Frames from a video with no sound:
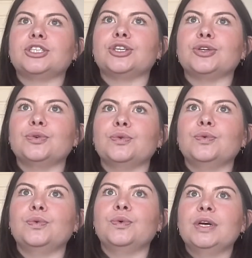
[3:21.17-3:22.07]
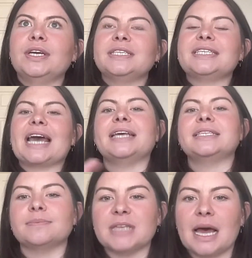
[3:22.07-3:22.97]
to
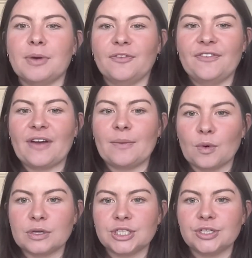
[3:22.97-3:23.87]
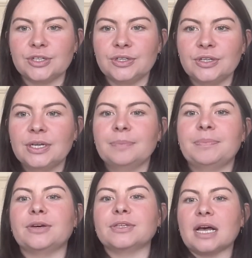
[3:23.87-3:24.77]
take some time off if I want to,
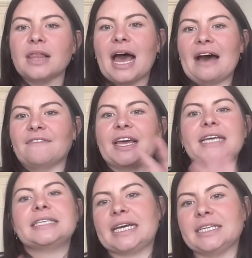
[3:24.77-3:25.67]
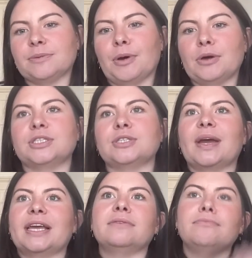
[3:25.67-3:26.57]
because I'll have like a date to post. So
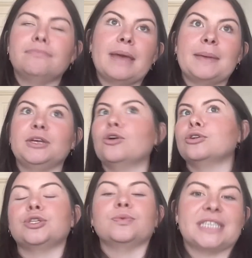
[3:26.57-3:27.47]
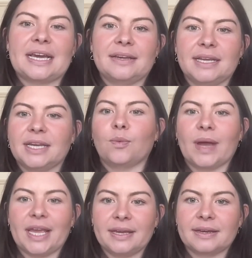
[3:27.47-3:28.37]
I can maybe not do a date in a
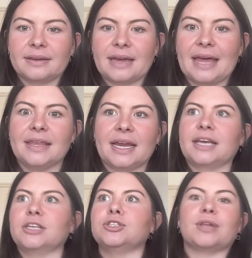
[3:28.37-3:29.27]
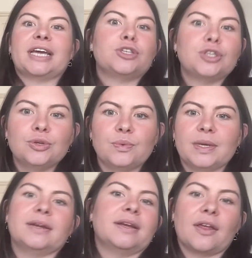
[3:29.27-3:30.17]
week and then I can do like 2
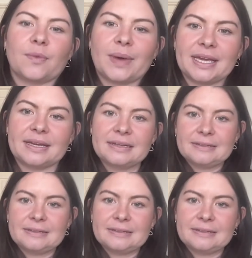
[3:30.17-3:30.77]
in another week.